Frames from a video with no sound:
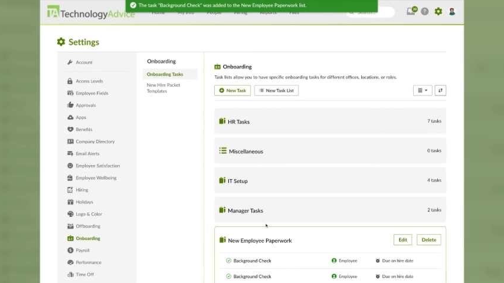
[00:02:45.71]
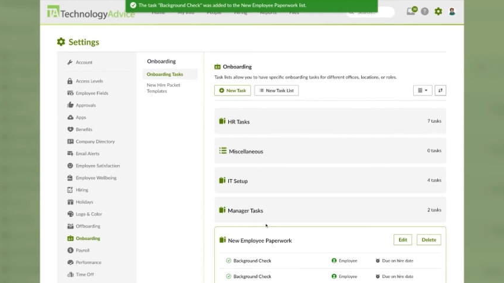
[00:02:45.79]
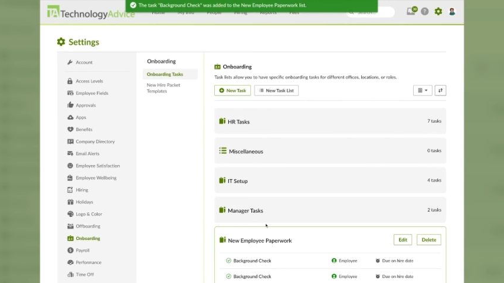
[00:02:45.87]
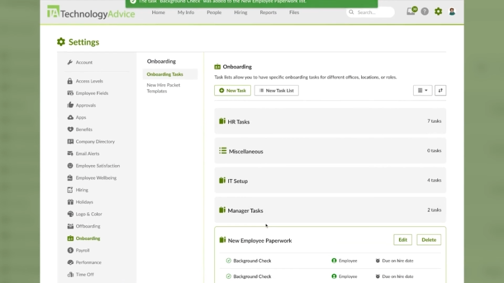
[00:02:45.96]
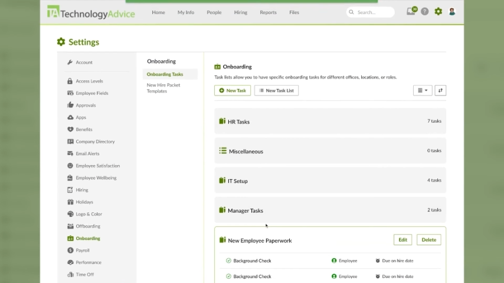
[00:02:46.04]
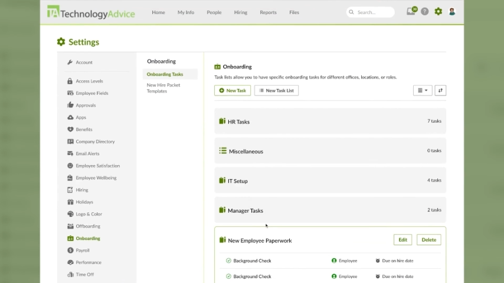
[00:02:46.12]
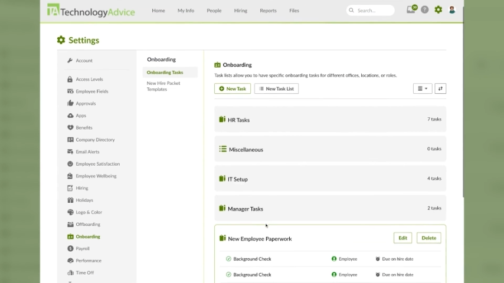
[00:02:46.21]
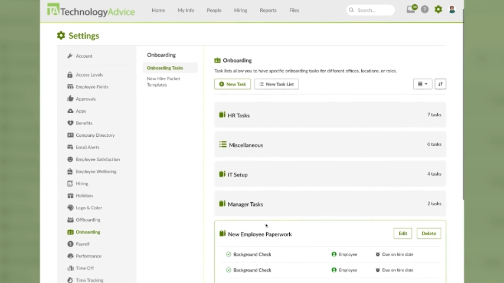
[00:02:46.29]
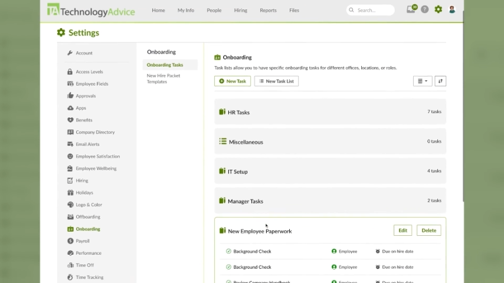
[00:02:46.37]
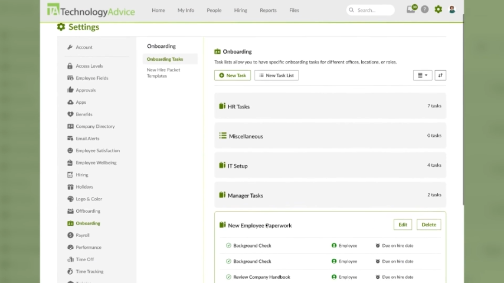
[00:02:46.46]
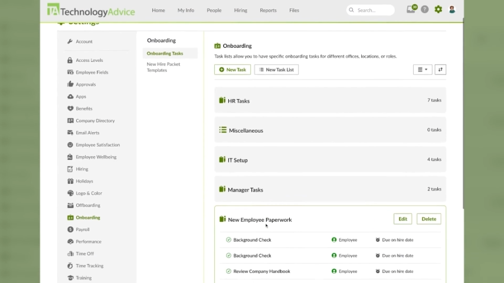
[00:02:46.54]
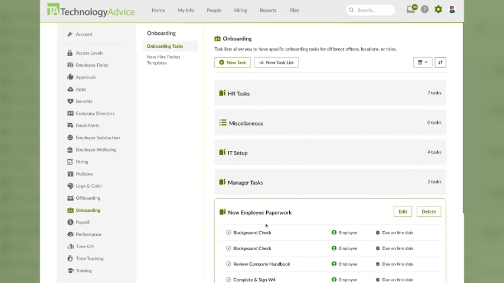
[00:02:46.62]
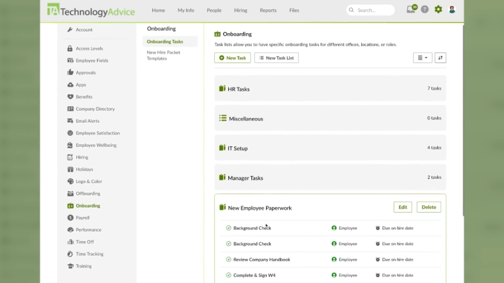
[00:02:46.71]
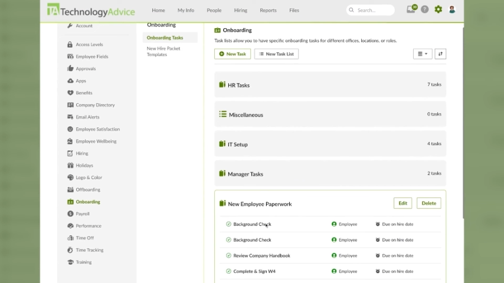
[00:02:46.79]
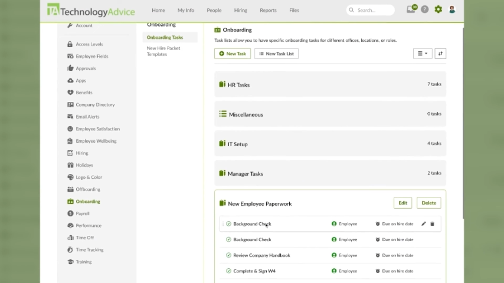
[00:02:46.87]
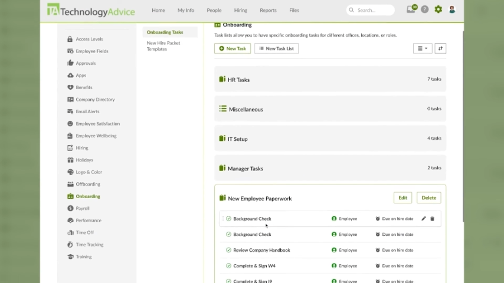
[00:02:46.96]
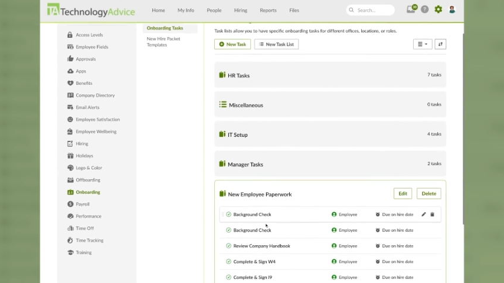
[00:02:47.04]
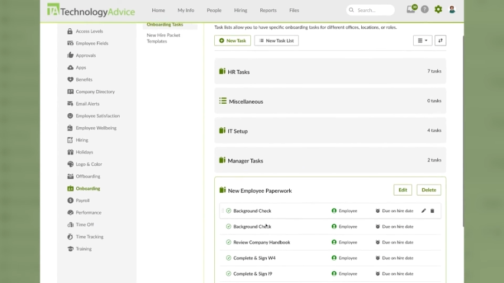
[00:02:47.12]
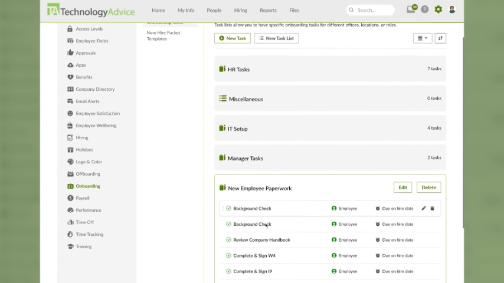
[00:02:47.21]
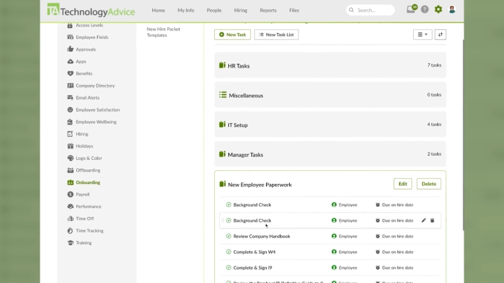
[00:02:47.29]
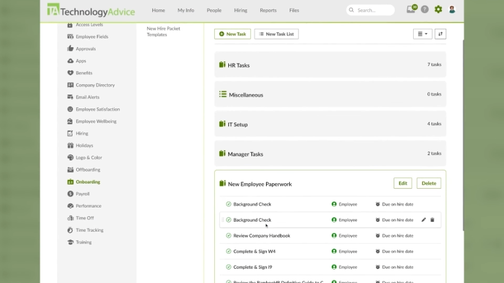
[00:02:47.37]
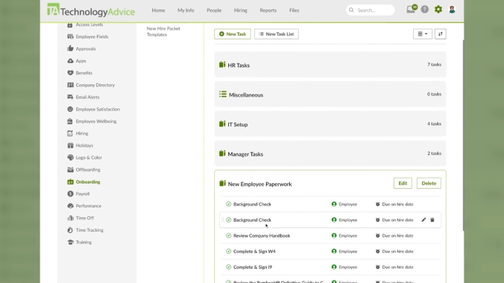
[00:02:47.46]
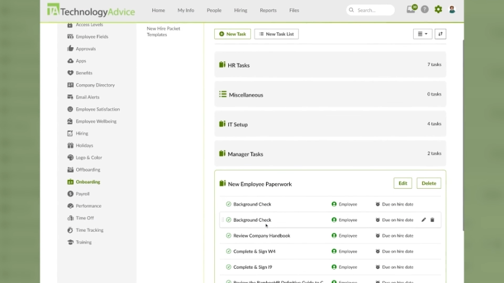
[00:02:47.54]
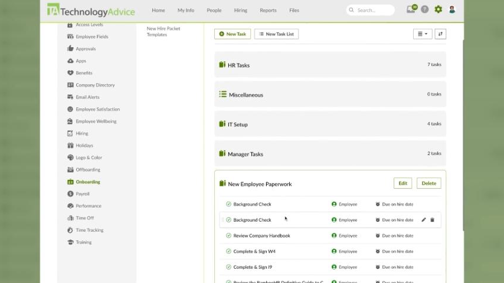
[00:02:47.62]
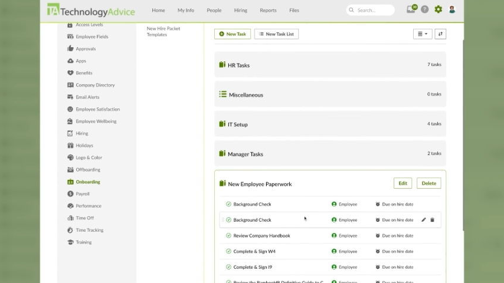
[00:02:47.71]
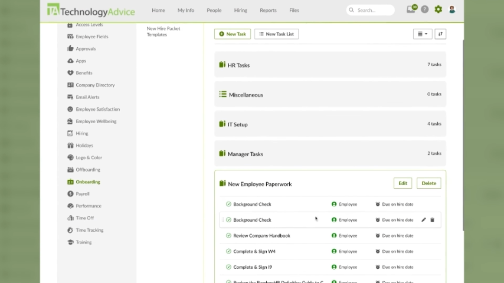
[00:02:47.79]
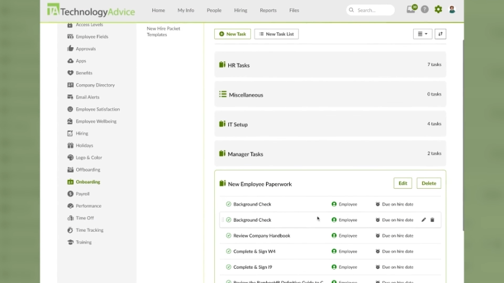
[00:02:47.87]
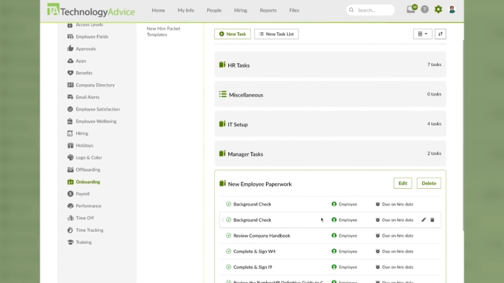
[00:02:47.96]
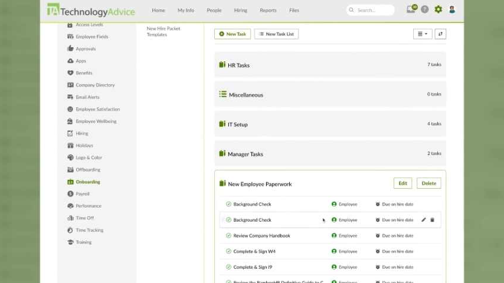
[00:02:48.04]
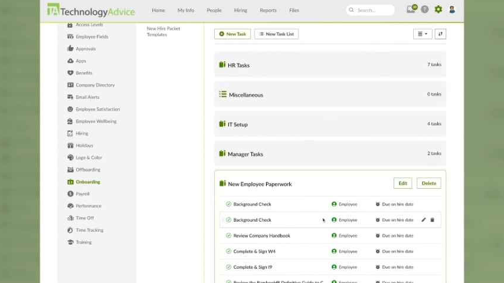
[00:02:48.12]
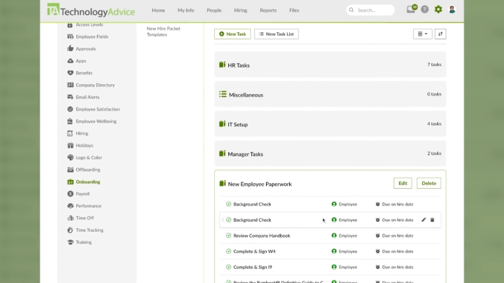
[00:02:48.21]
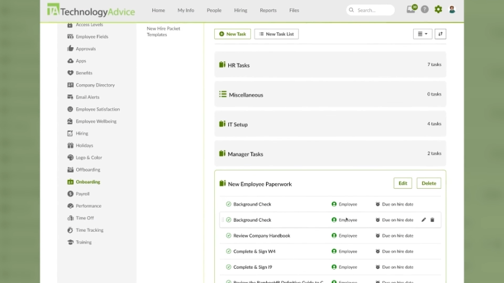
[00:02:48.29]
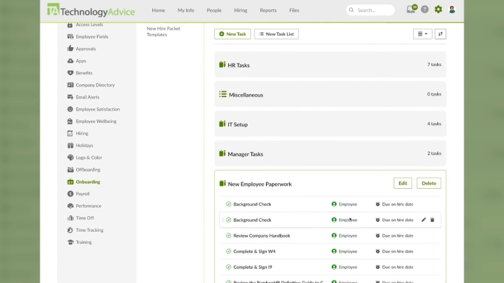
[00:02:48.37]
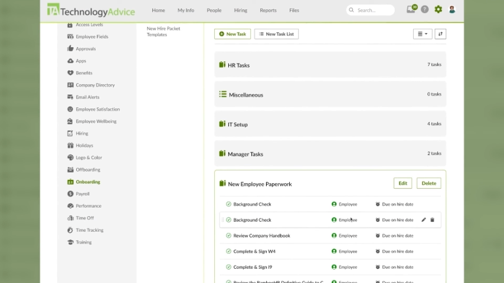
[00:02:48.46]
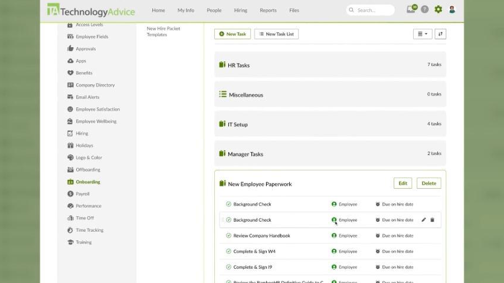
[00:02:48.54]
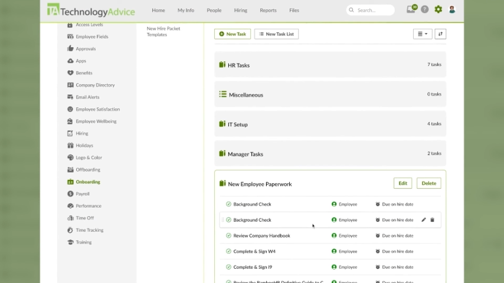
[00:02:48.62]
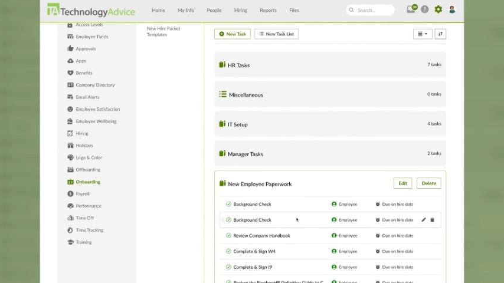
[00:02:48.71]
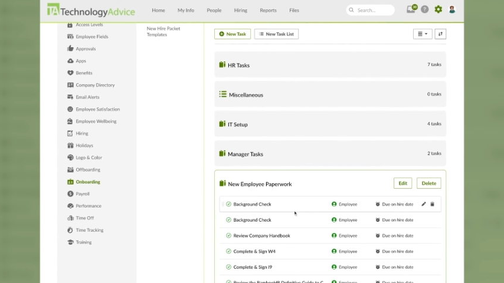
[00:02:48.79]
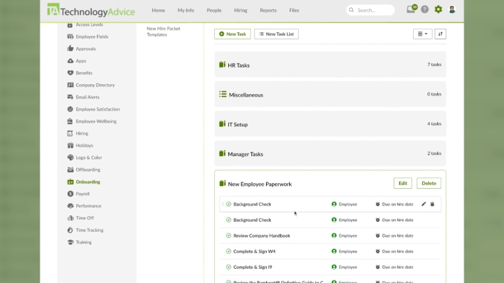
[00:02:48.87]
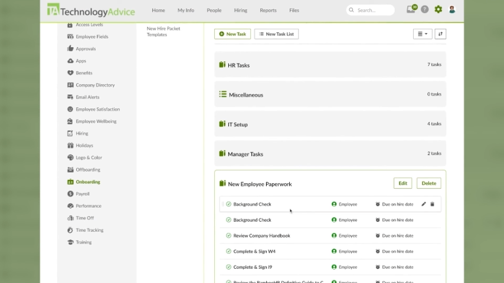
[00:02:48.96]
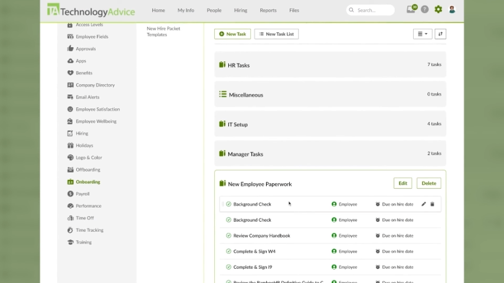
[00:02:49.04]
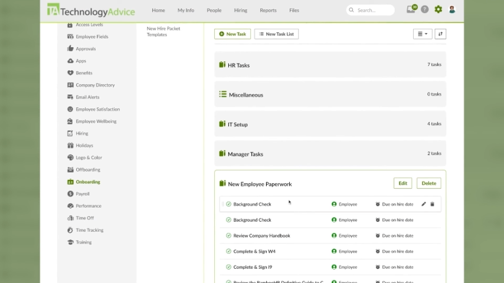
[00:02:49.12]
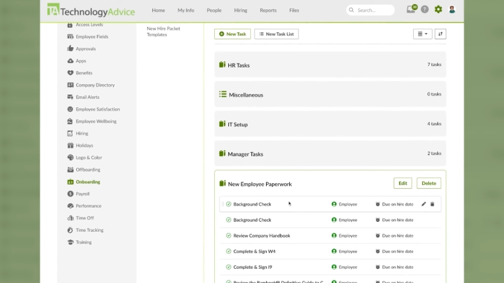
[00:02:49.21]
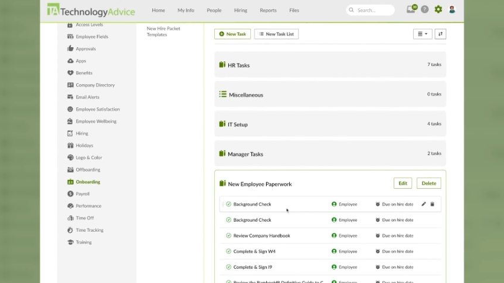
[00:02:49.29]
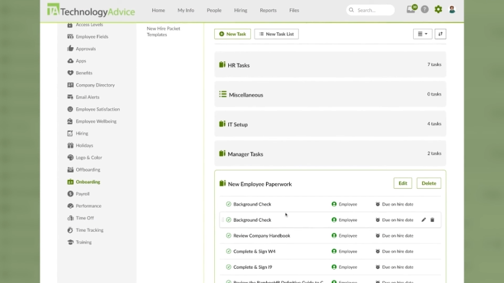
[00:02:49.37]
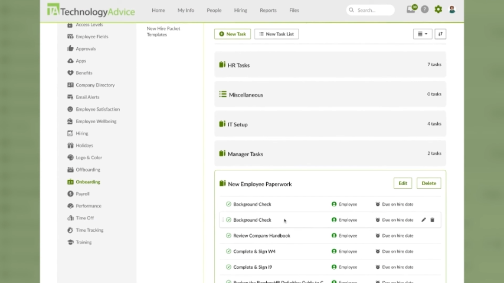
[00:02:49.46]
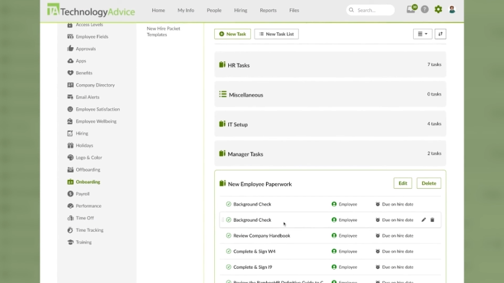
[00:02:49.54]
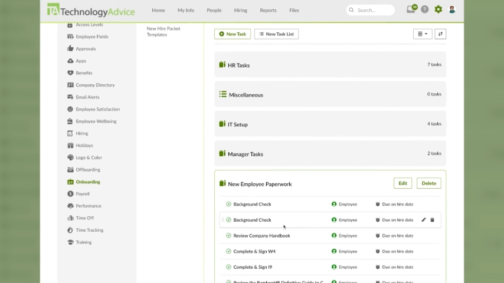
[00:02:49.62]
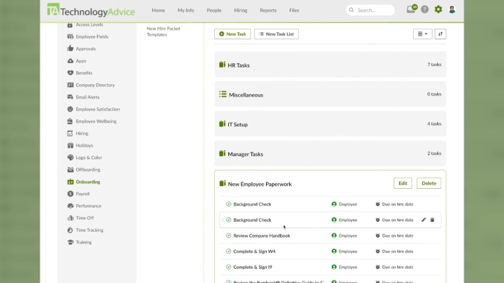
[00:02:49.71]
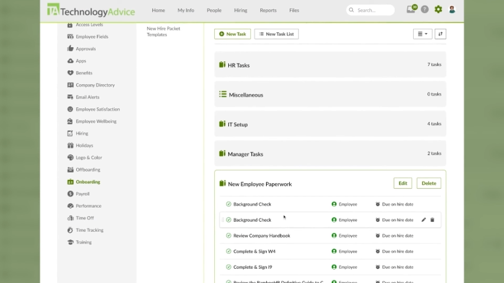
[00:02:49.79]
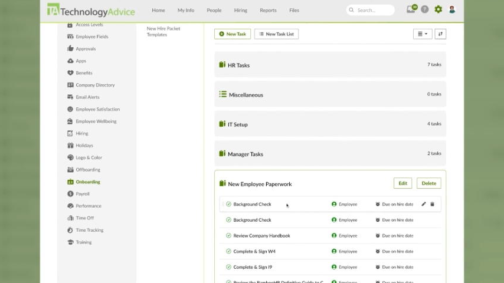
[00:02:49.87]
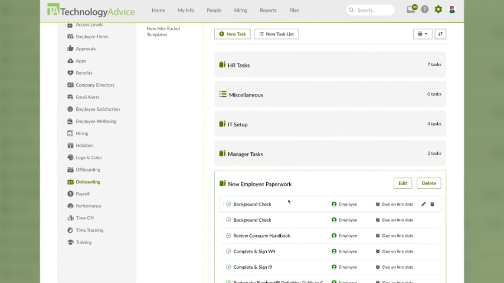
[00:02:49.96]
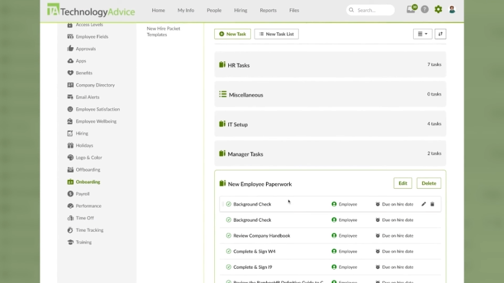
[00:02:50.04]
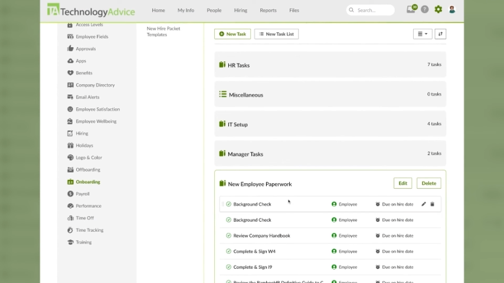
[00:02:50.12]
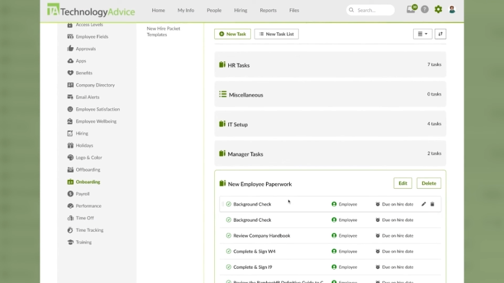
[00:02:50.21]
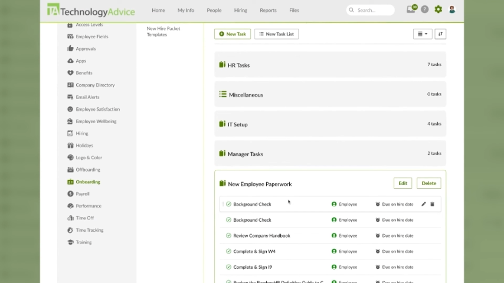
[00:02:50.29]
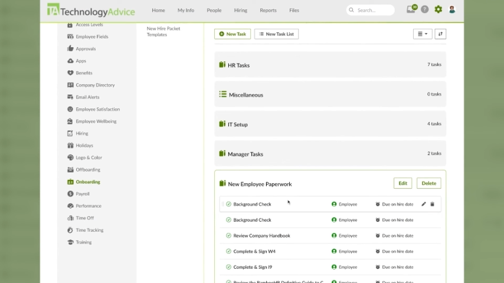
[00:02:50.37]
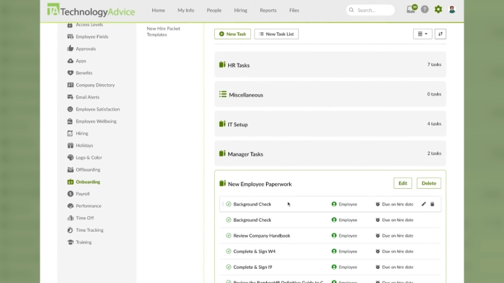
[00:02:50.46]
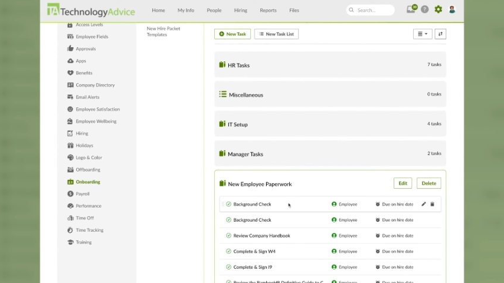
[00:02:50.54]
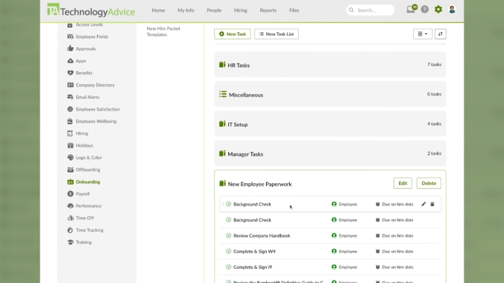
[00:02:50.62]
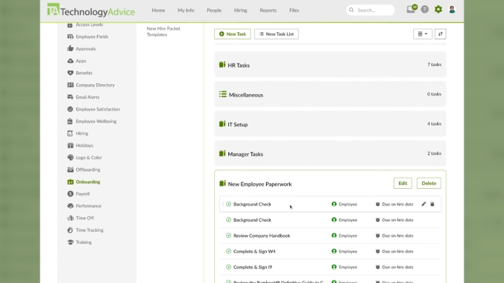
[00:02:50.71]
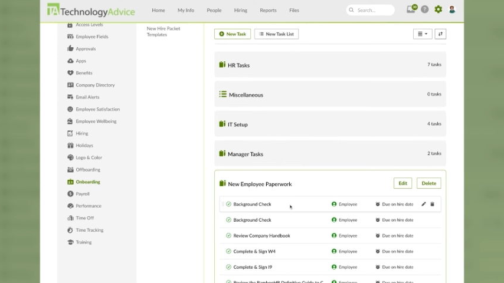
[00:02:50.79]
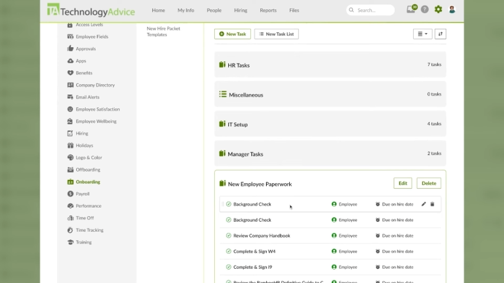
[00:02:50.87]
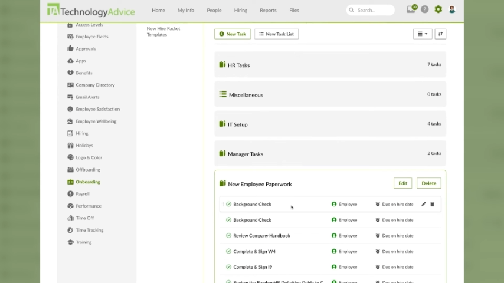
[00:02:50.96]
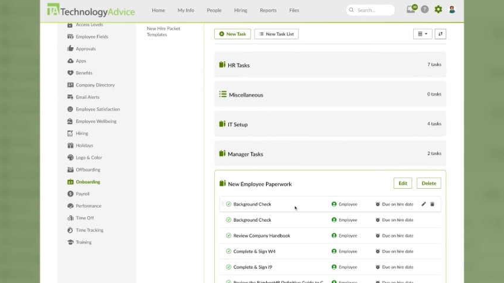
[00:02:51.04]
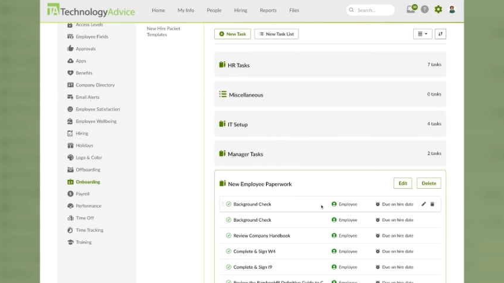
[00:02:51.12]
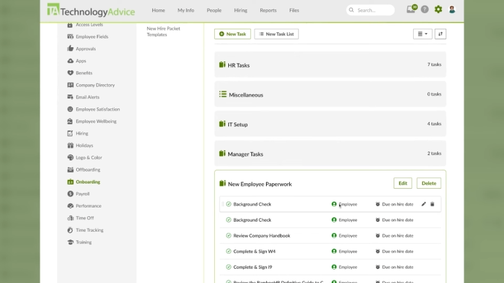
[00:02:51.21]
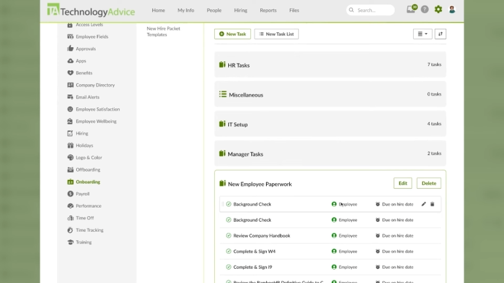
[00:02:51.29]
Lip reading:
Nobody's mouth can be seen.